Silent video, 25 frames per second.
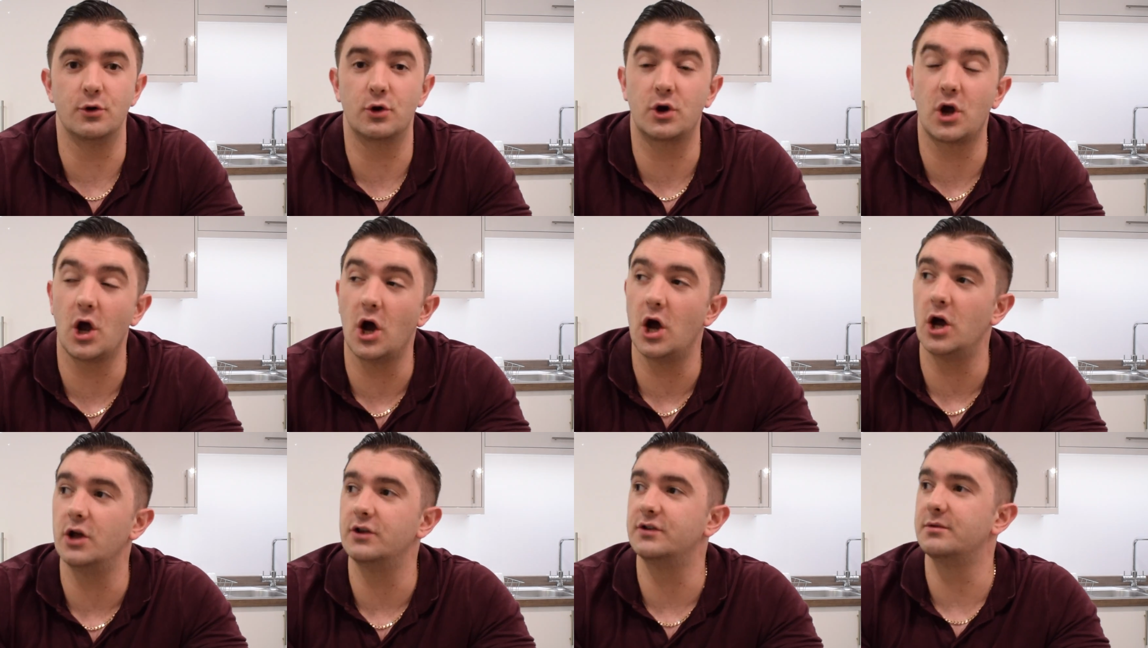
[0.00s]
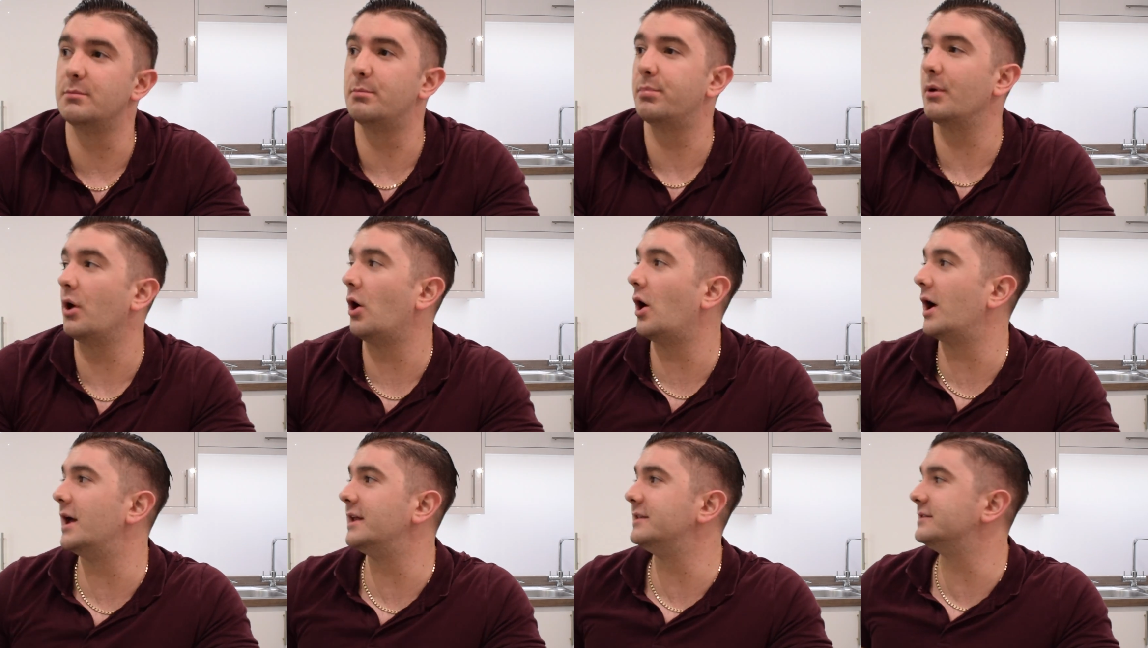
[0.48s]
Your curtains and
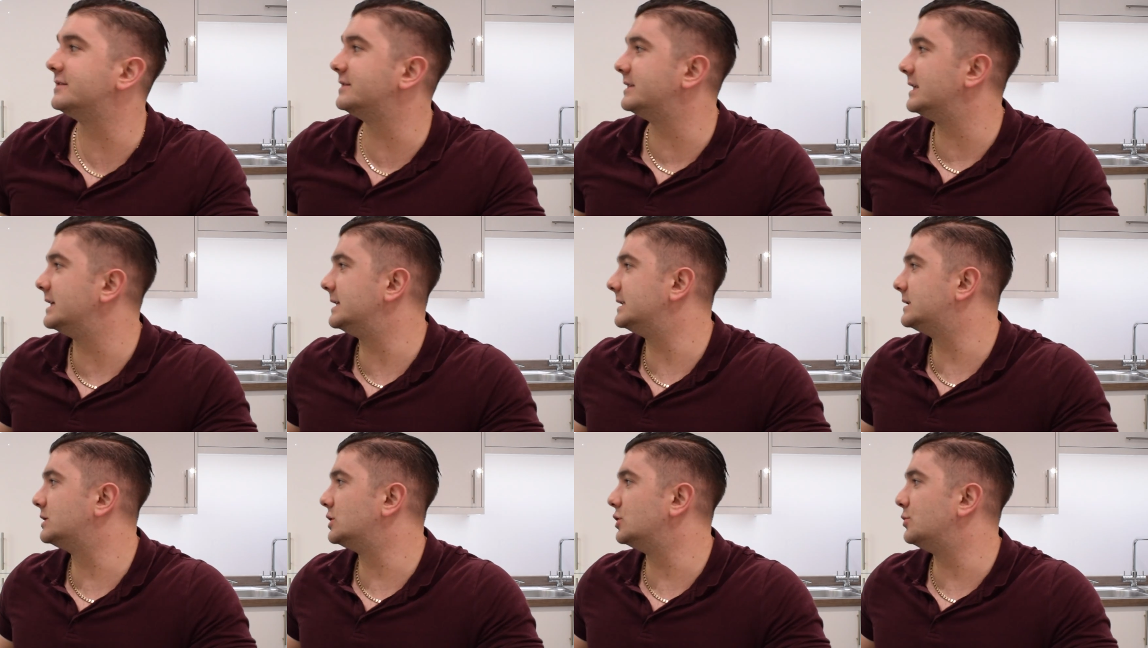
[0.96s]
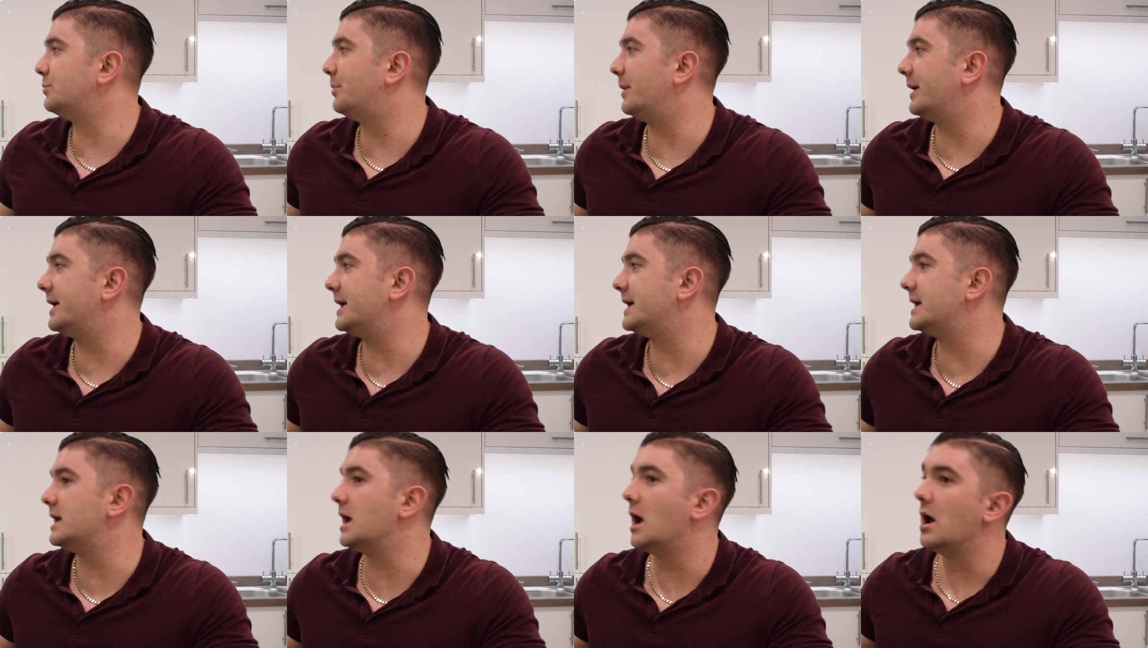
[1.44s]
blinds need to
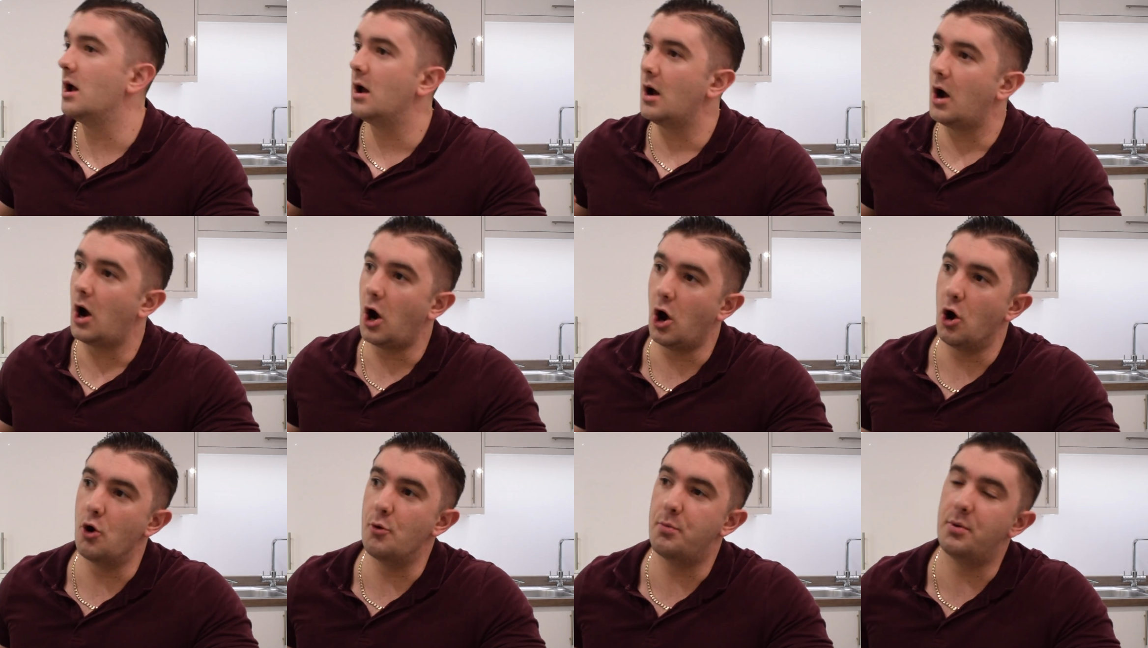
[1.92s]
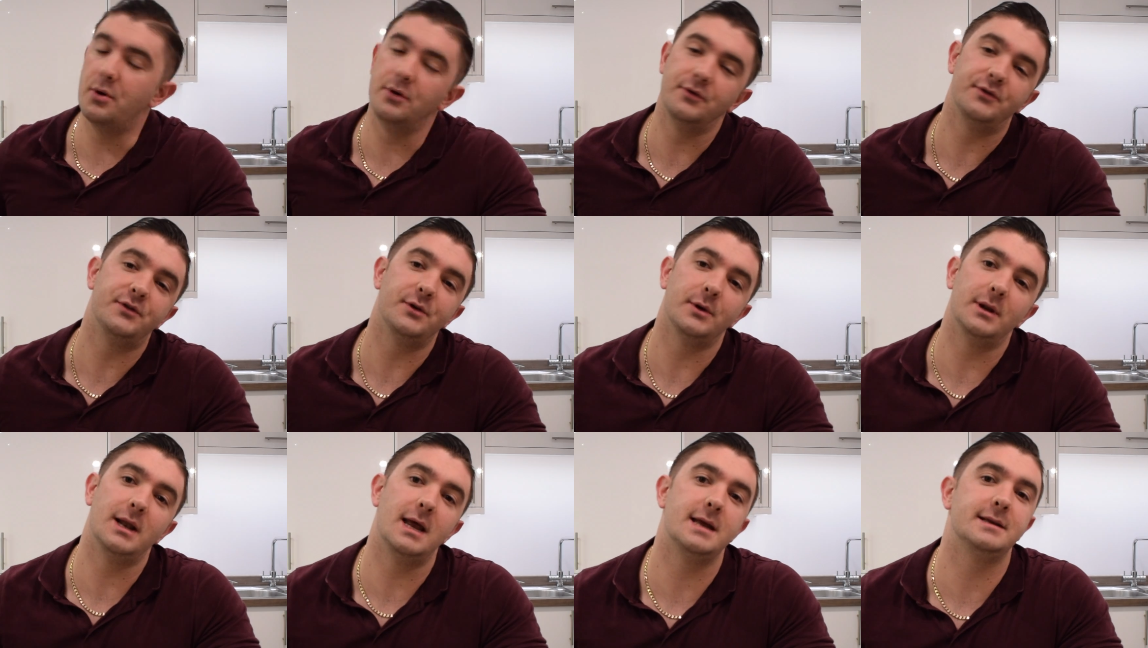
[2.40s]
be open
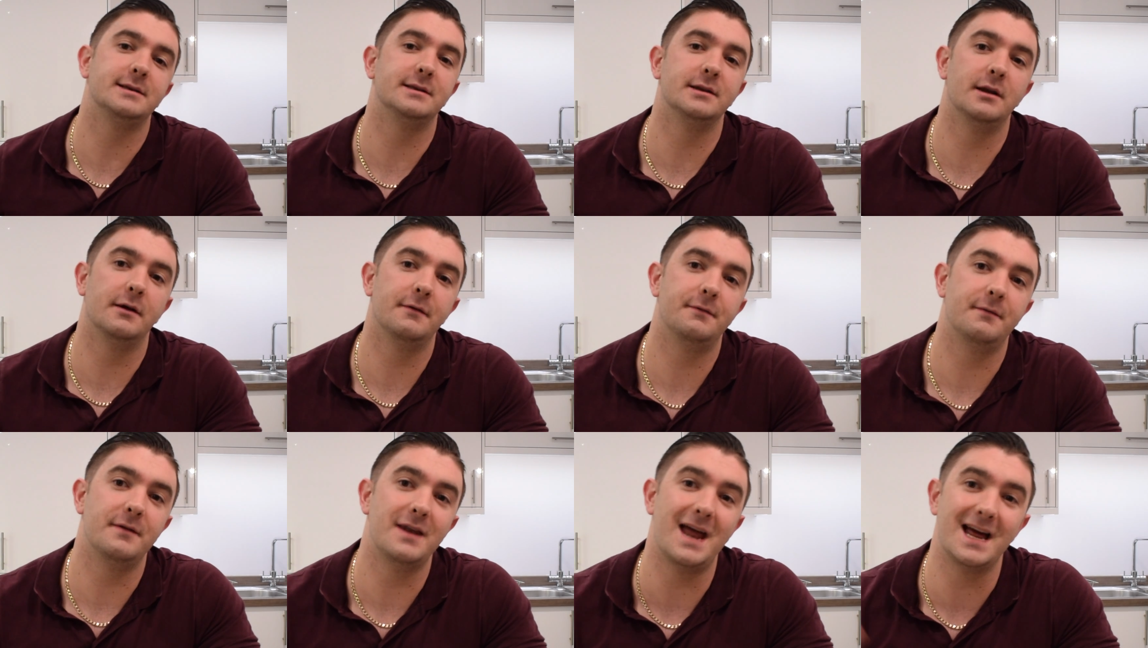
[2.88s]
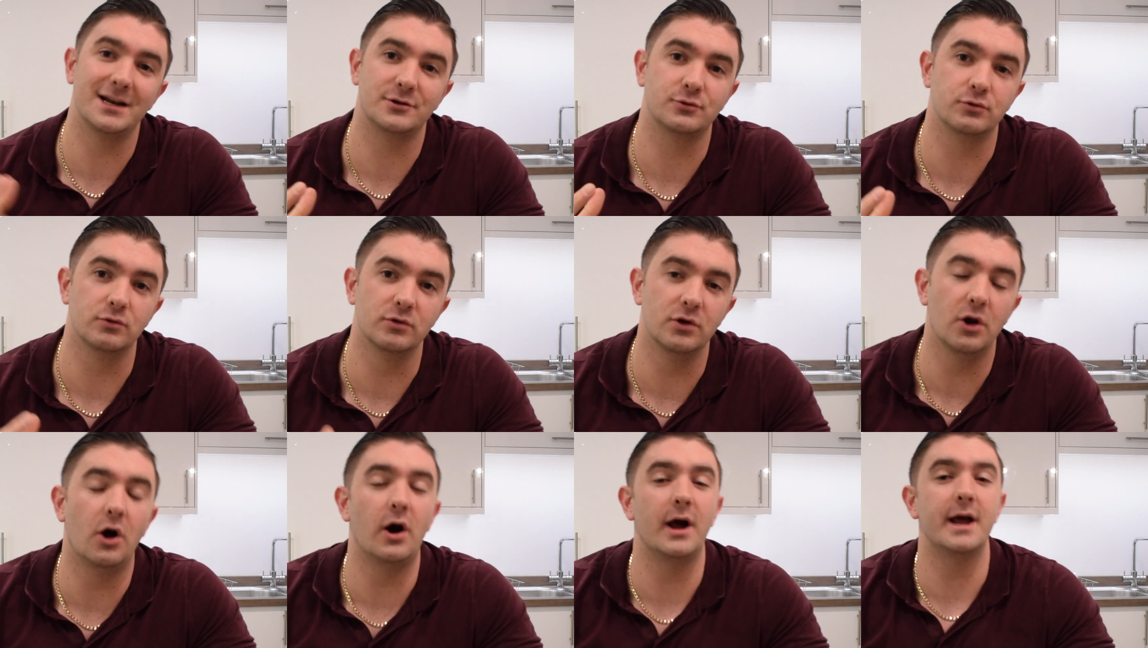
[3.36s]
so it lets enough
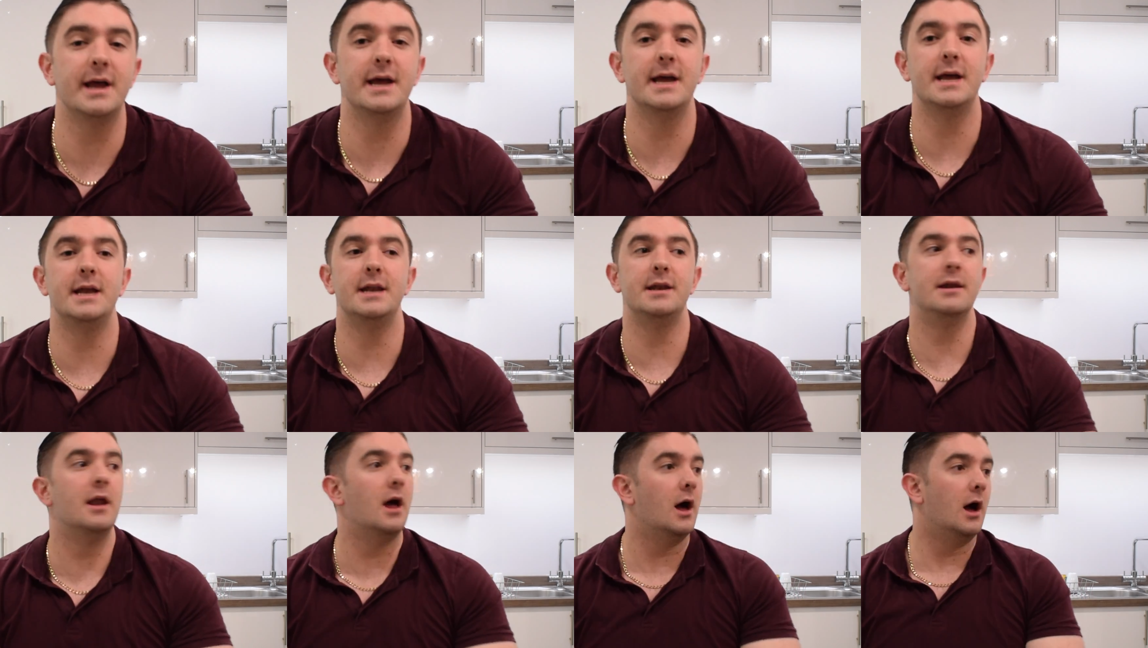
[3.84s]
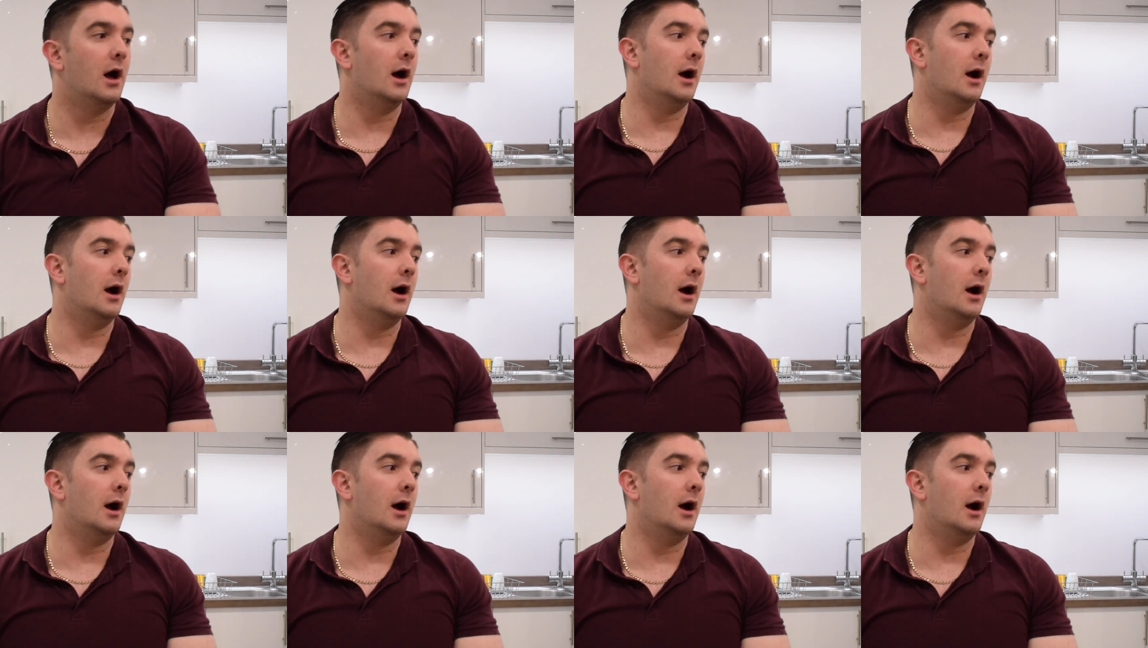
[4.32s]
natural light in.